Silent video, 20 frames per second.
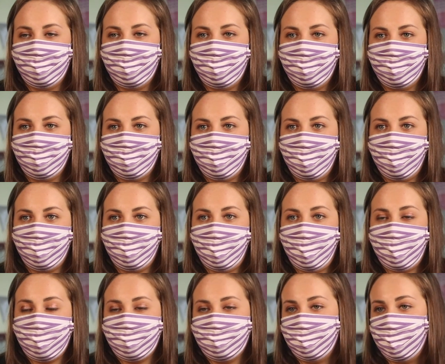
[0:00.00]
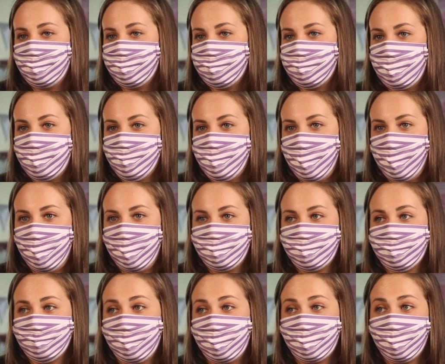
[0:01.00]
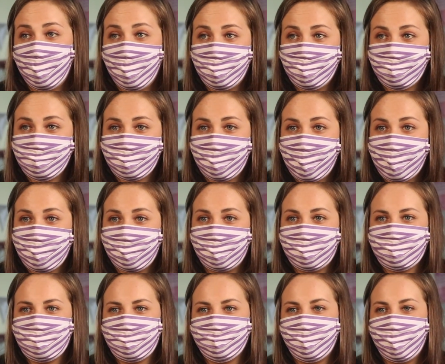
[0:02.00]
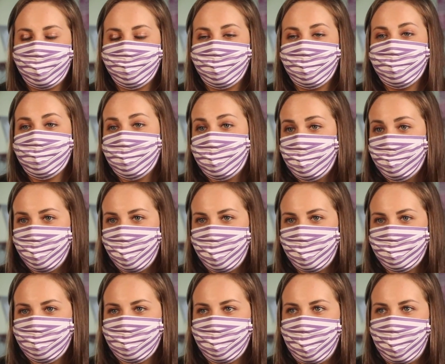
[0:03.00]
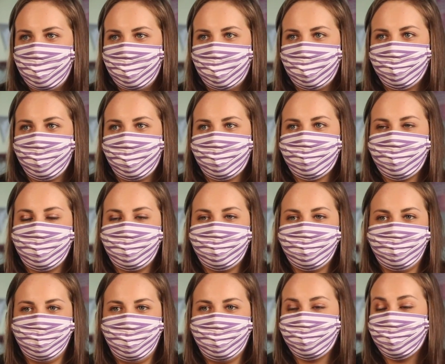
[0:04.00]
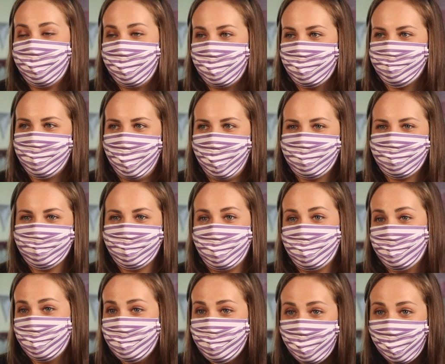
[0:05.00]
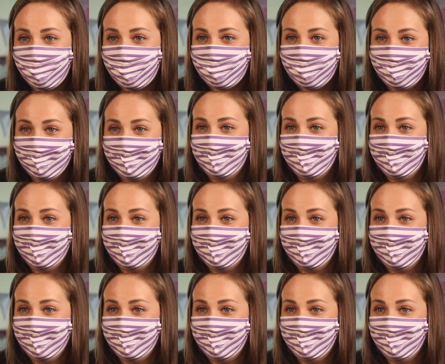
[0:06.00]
And I didn't get to say bye to my coach. I didn't get to say bye to my teammates. I didn't get to say goodbye to my roommate.